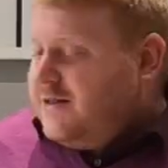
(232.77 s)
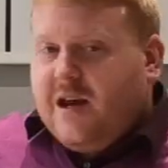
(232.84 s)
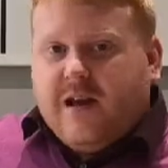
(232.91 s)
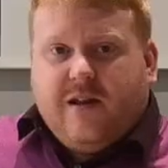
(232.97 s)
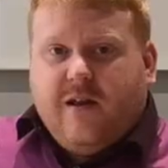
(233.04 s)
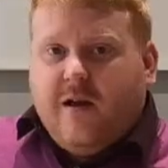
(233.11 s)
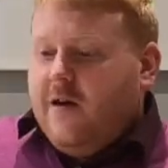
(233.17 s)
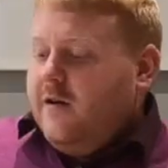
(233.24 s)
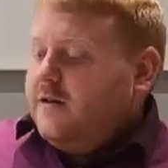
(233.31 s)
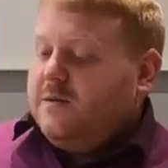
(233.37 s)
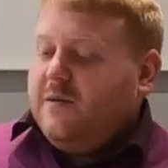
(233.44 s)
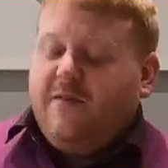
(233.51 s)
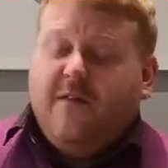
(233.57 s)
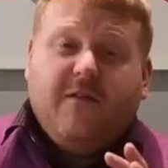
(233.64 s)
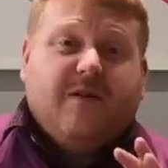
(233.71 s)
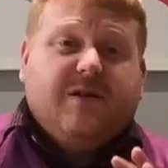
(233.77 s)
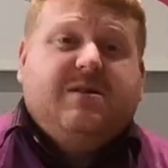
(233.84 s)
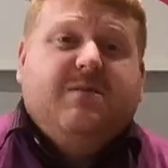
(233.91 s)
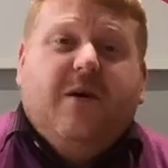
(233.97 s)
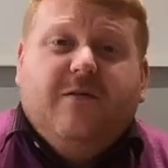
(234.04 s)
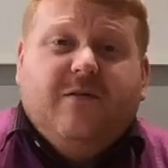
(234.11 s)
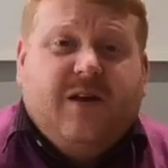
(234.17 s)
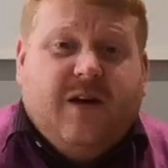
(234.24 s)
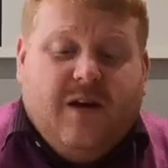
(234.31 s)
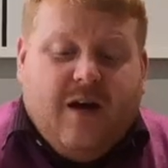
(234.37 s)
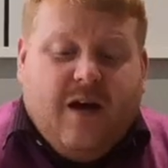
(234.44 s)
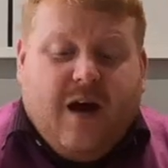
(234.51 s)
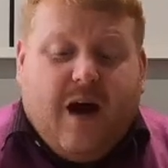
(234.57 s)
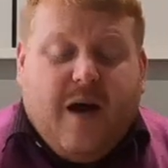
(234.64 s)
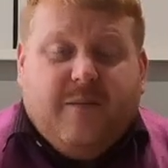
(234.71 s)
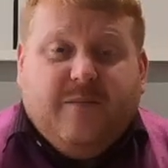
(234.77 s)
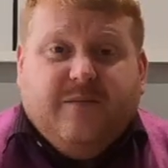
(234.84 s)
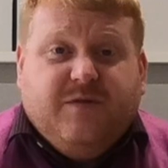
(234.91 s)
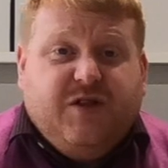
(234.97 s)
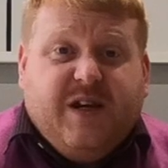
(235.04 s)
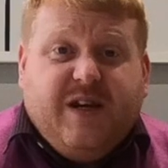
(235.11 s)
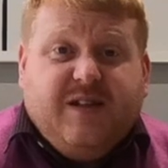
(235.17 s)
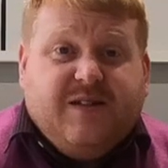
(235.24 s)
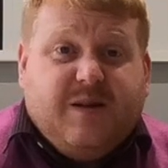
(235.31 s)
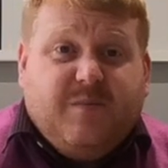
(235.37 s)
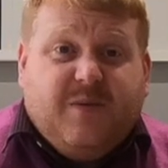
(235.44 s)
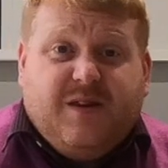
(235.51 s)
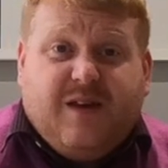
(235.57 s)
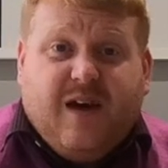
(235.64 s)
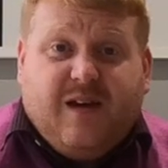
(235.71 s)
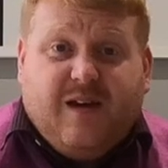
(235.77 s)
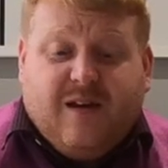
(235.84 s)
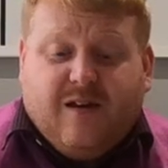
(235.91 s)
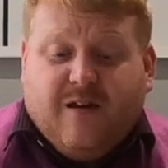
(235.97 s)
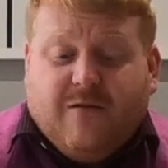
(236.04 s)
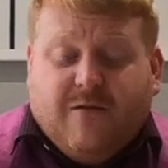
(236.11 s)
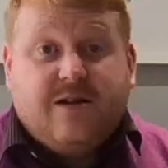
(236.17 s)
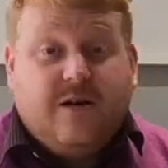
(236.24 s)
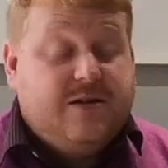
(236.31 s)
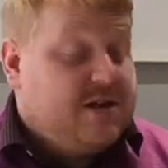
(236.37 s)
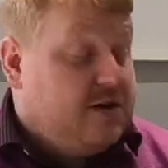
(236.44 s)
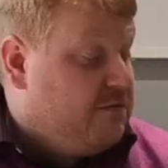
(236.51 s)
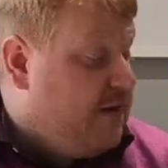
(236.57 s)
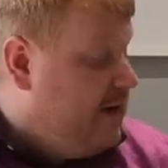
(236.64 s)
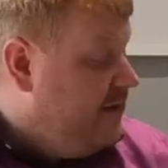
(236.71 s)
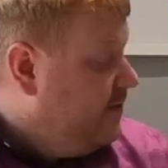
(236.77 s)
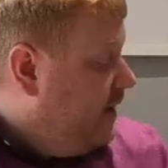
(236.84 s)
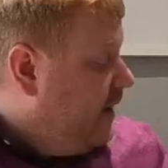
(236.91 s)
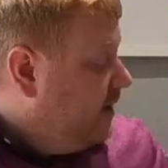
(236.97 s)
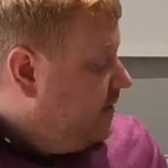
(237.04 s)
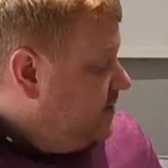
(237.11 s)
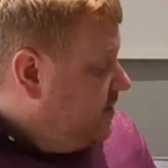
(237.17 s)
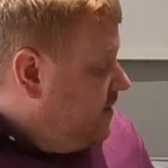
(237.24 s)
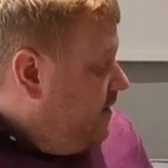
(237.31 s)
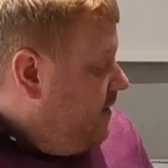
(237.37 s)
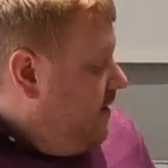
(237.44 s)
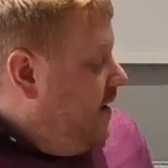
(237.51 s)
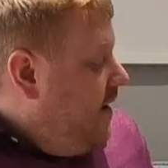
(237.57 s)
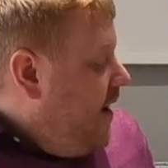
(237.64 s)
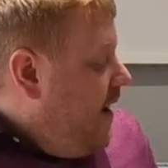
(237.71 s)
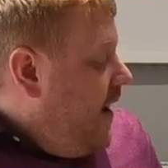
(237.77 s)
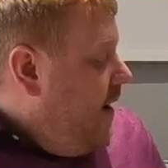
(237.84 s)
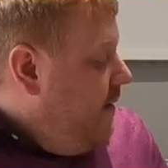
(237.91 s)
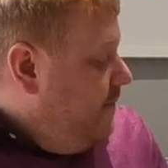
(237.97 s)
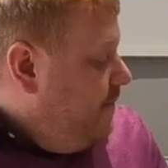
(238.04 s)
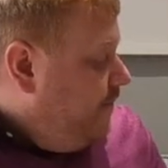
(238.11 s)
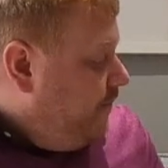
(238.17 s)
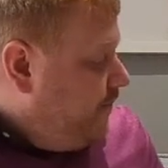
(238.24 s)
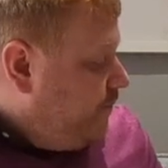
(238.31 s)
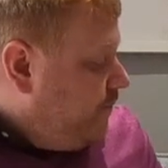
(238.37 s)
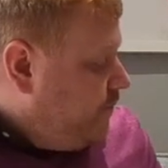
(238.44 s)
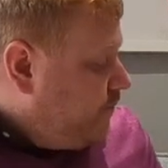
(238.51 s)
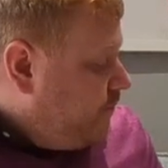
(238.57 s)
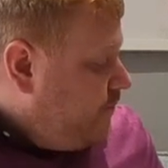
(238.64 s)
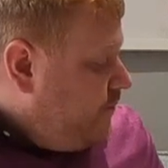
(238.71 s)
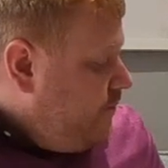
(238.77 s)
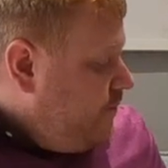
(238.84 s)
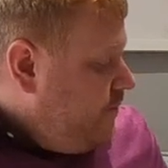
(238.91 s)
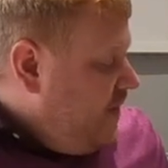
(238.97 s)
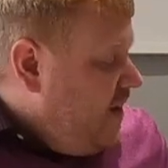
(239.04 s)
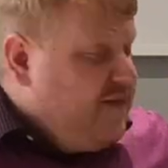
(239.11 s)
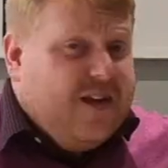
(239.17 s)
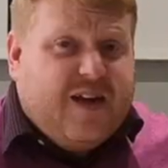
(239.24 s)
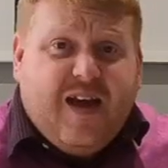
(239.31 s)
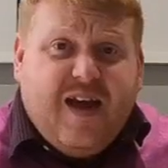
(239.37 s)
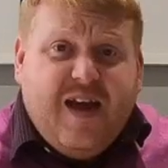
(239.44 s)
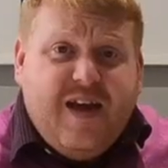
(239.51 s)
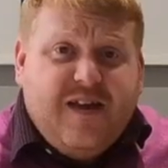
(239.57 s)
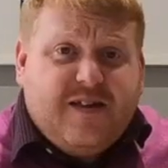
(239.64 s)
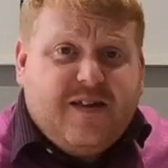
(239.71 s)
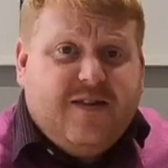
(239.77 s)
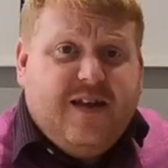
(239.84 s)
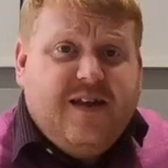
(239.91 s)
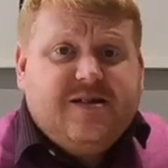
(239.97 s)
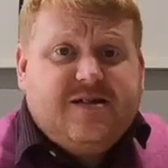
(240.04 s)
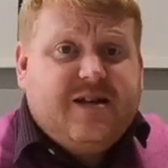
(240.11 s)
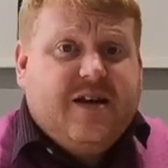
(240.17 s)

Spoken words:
like clothes. So if you've got some old jeans in particular, those are great things. The key to these